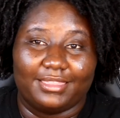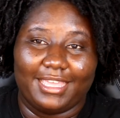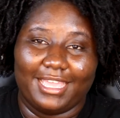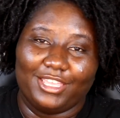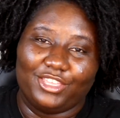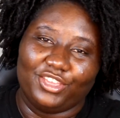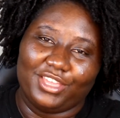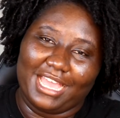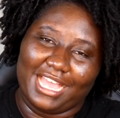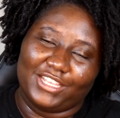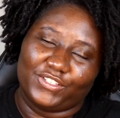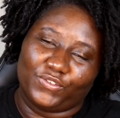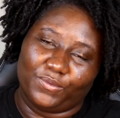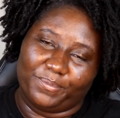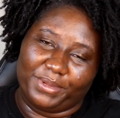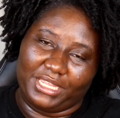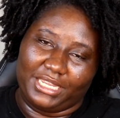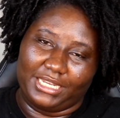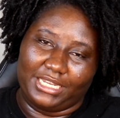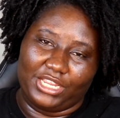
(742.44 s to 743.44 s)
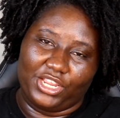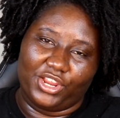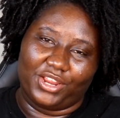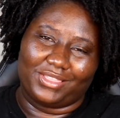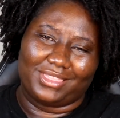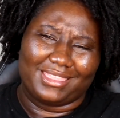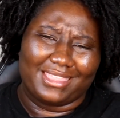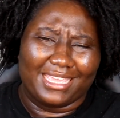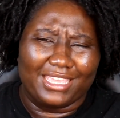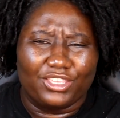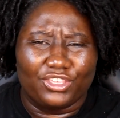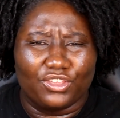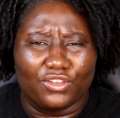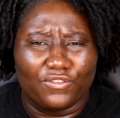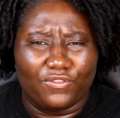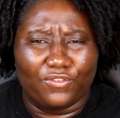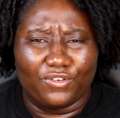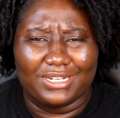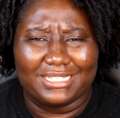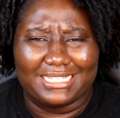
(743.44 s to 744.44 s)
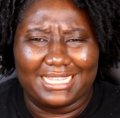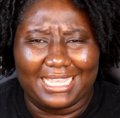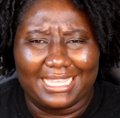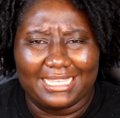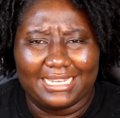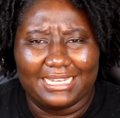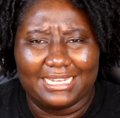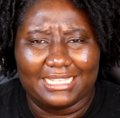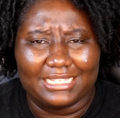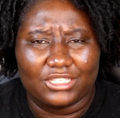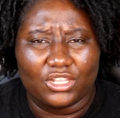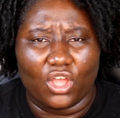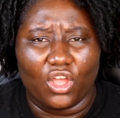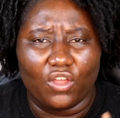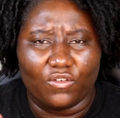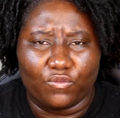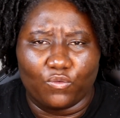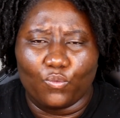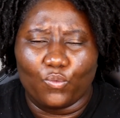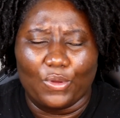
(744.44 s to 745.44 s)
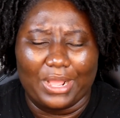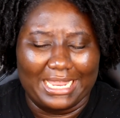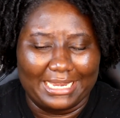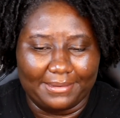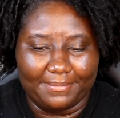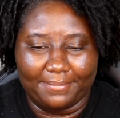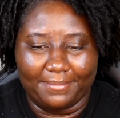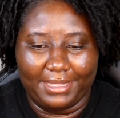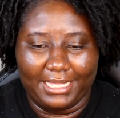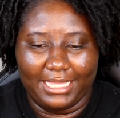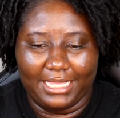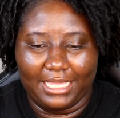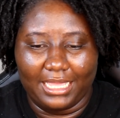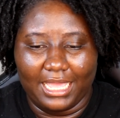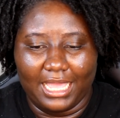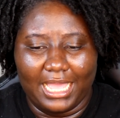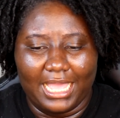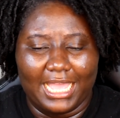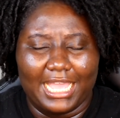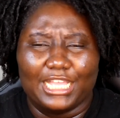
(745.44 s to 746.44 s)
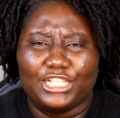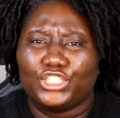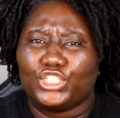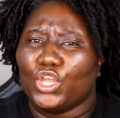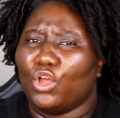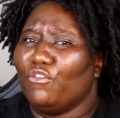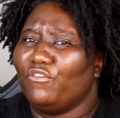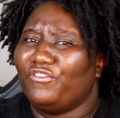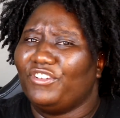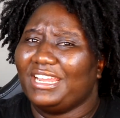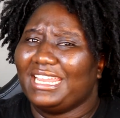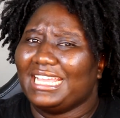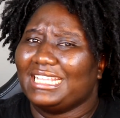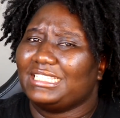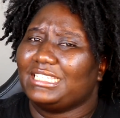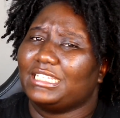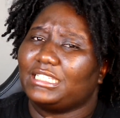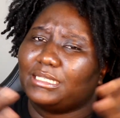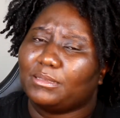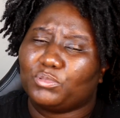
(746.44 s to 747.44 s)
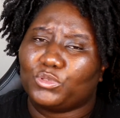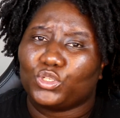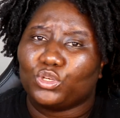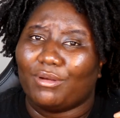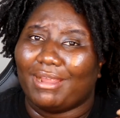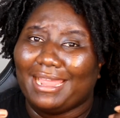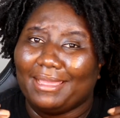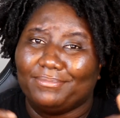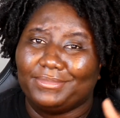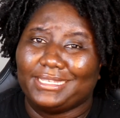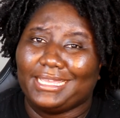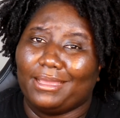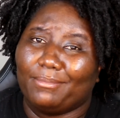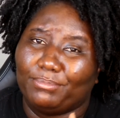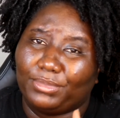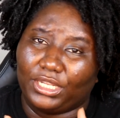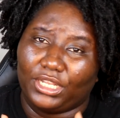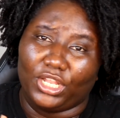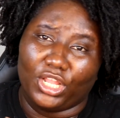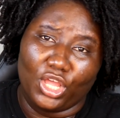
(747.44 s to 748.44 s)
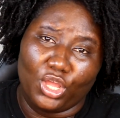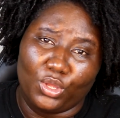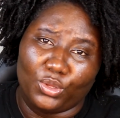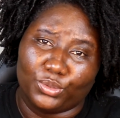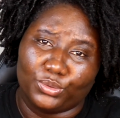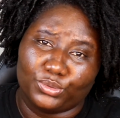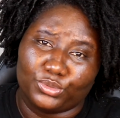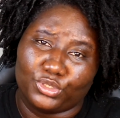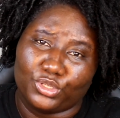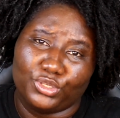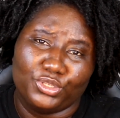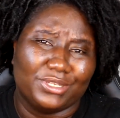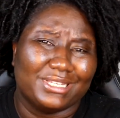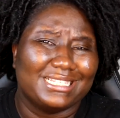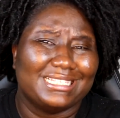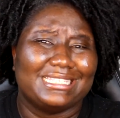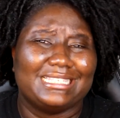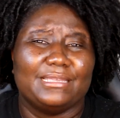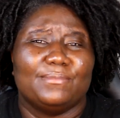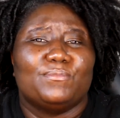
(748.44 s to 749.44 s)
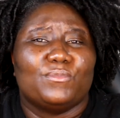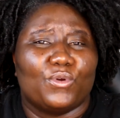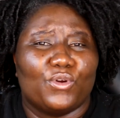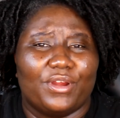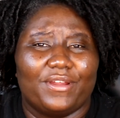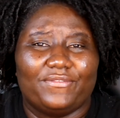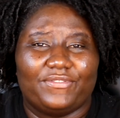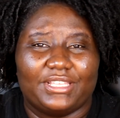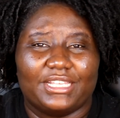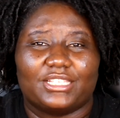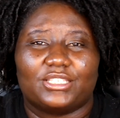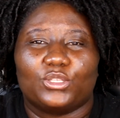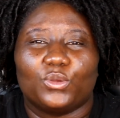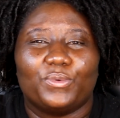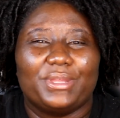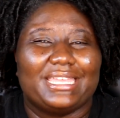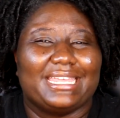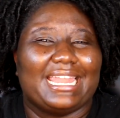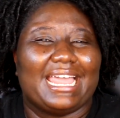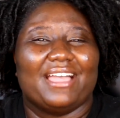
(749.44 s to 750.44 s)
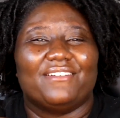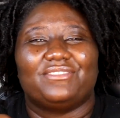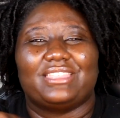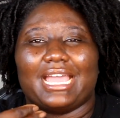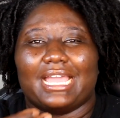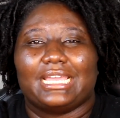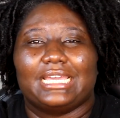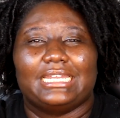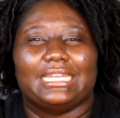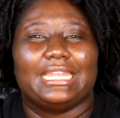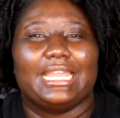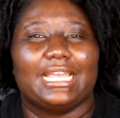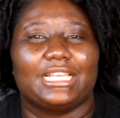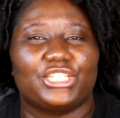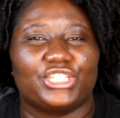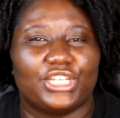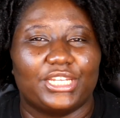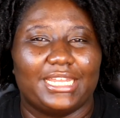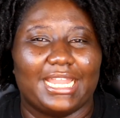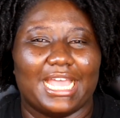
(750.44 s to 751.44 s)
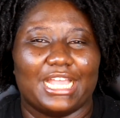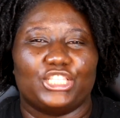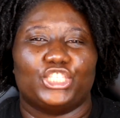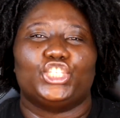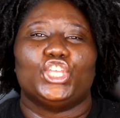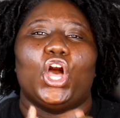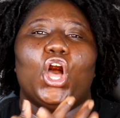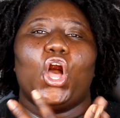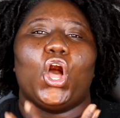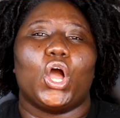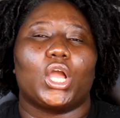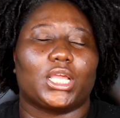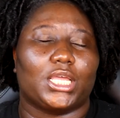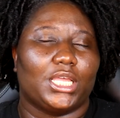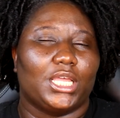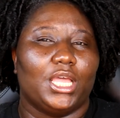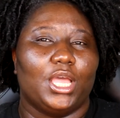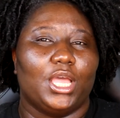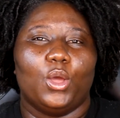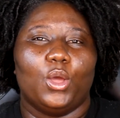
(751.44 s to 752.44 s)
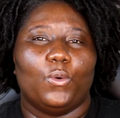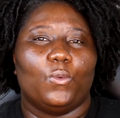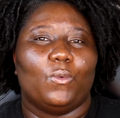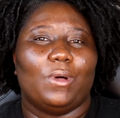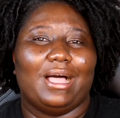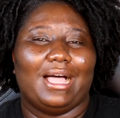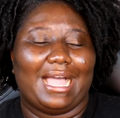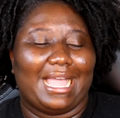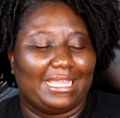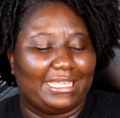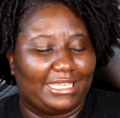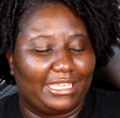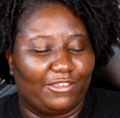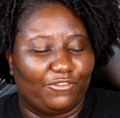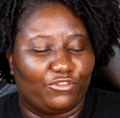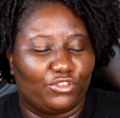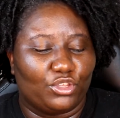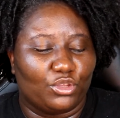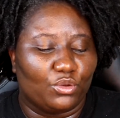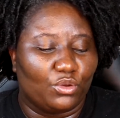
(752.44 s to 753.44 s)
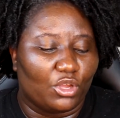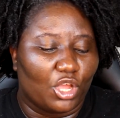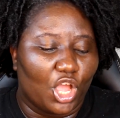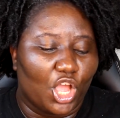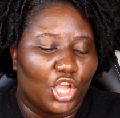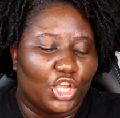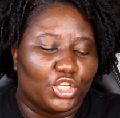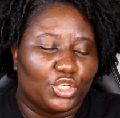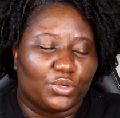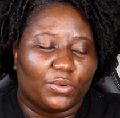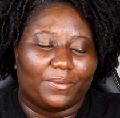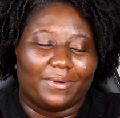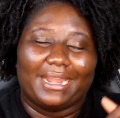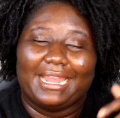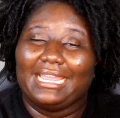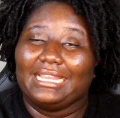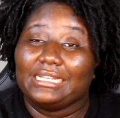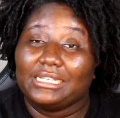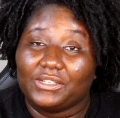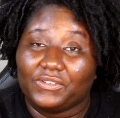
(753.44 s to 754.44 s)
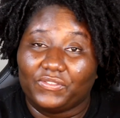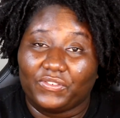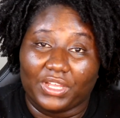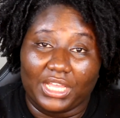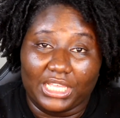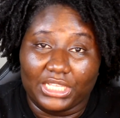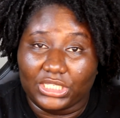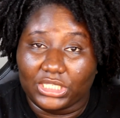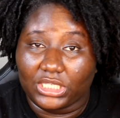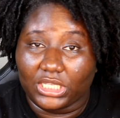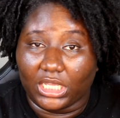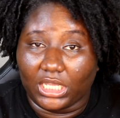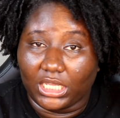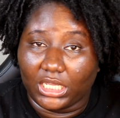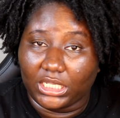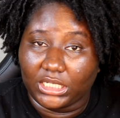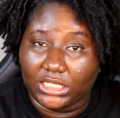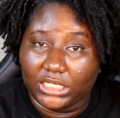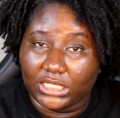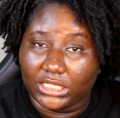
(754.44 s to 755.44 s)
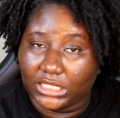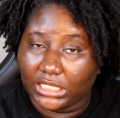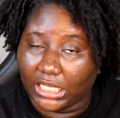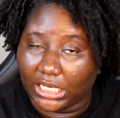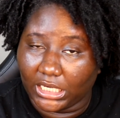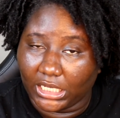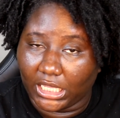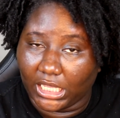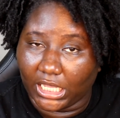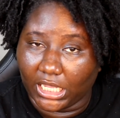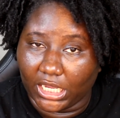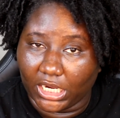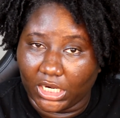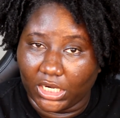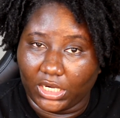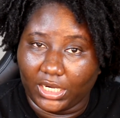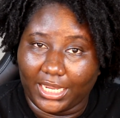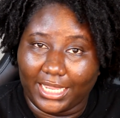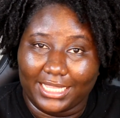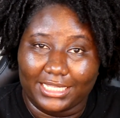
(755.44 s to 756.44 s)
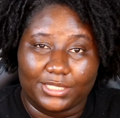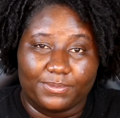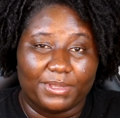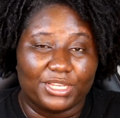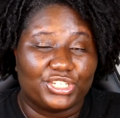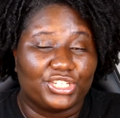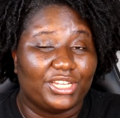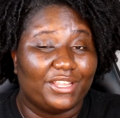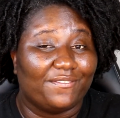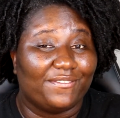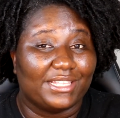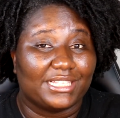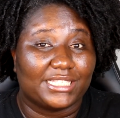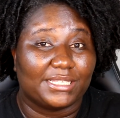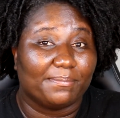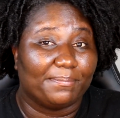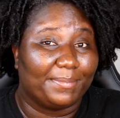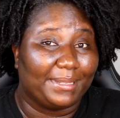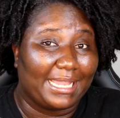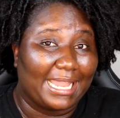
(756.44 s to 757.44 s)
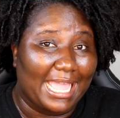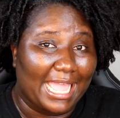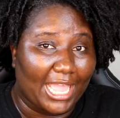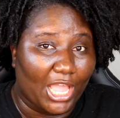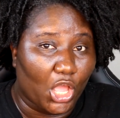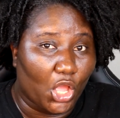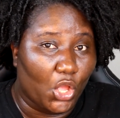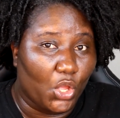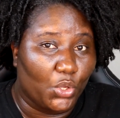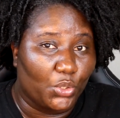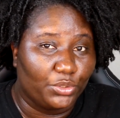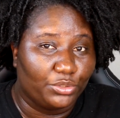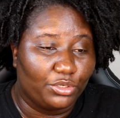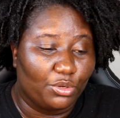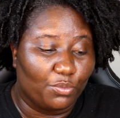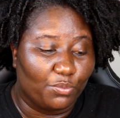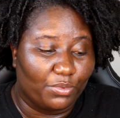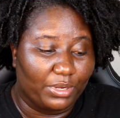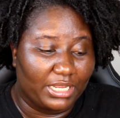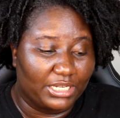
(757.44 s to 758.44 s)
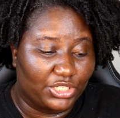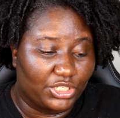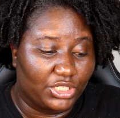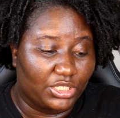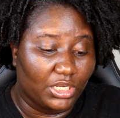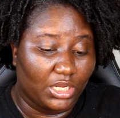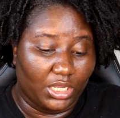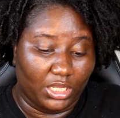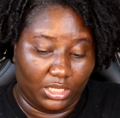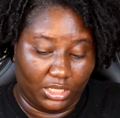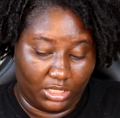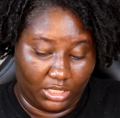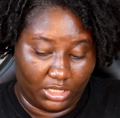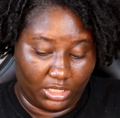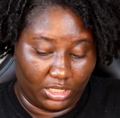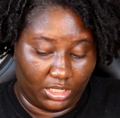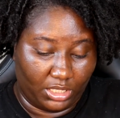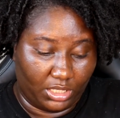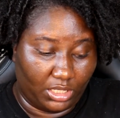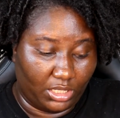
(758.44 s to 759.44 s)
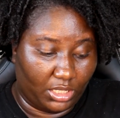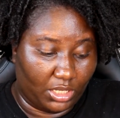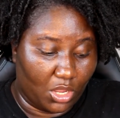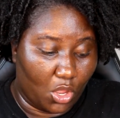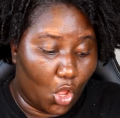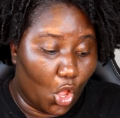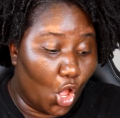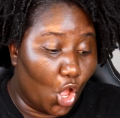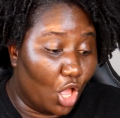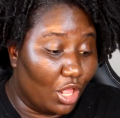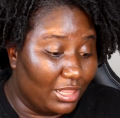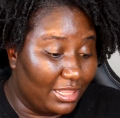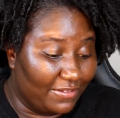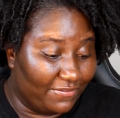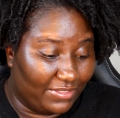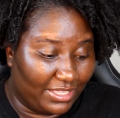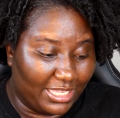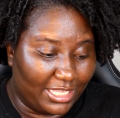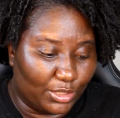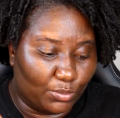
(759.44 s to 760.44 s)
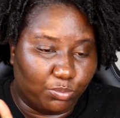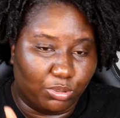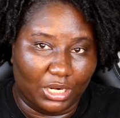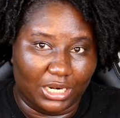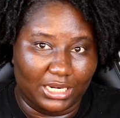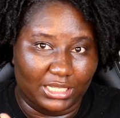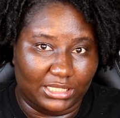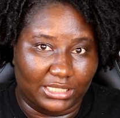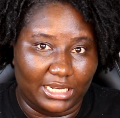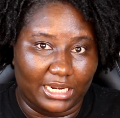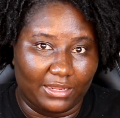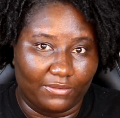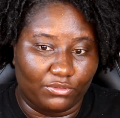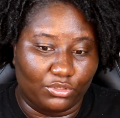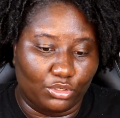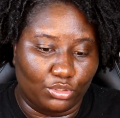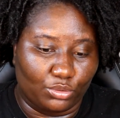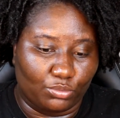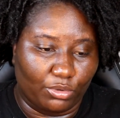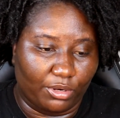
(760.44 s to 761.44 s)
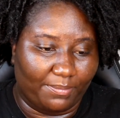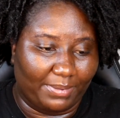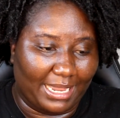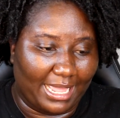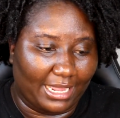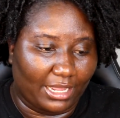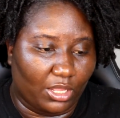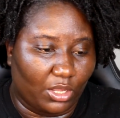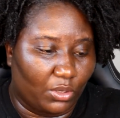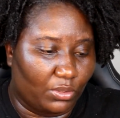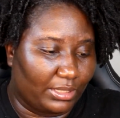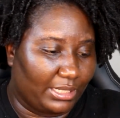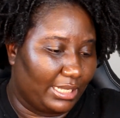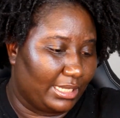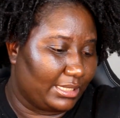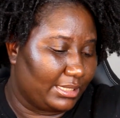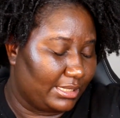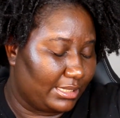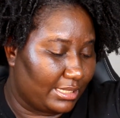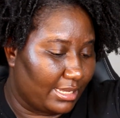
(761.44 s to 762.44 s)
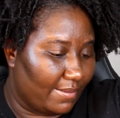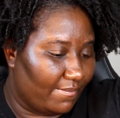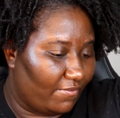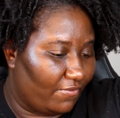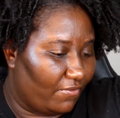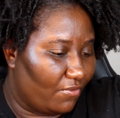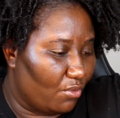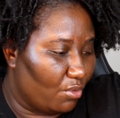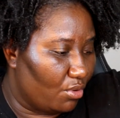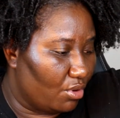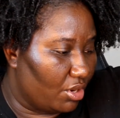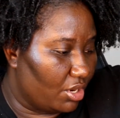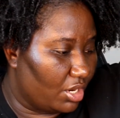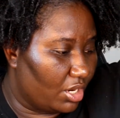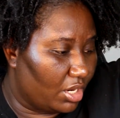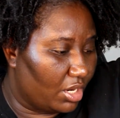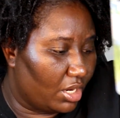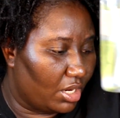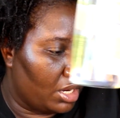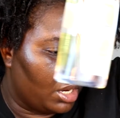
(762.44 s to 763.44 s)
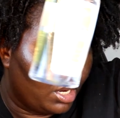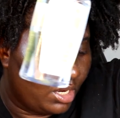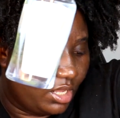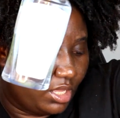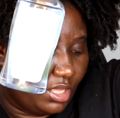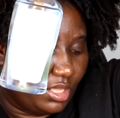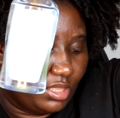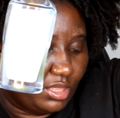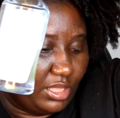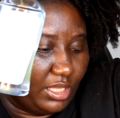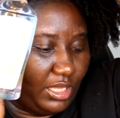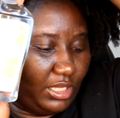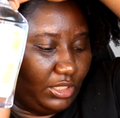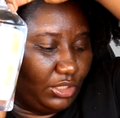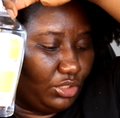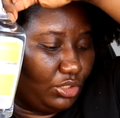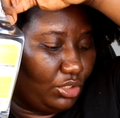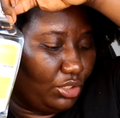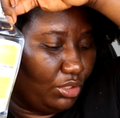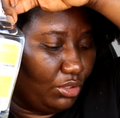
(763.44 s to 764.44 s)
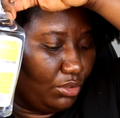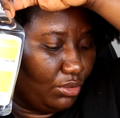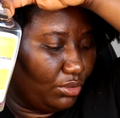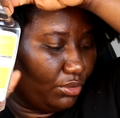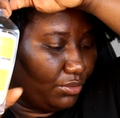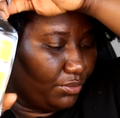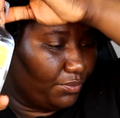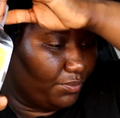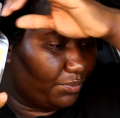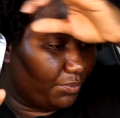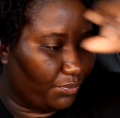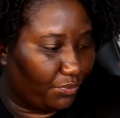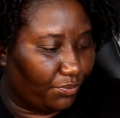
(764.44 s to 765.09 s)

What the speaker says: Thank you guys for being here. Thank you for taking this off with me. And don't forget to subscribe down below so you can see more of this, so we can have that connection, that talk. Well, I give you great advice on skincare, especially if it's Black owned, which all of these products that I've used were Black owned except for these two